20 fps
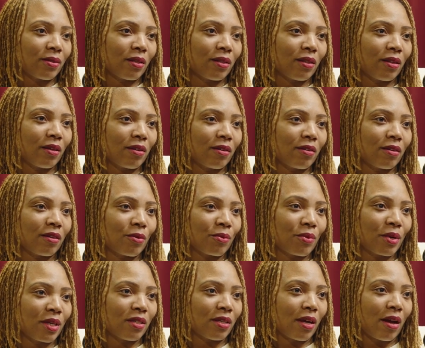that they're going to
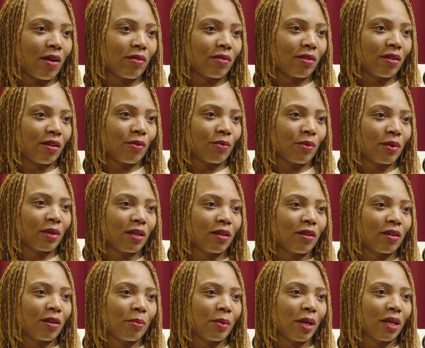reach out and they're really
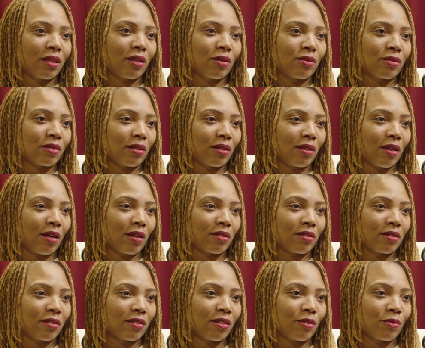going to make those connections.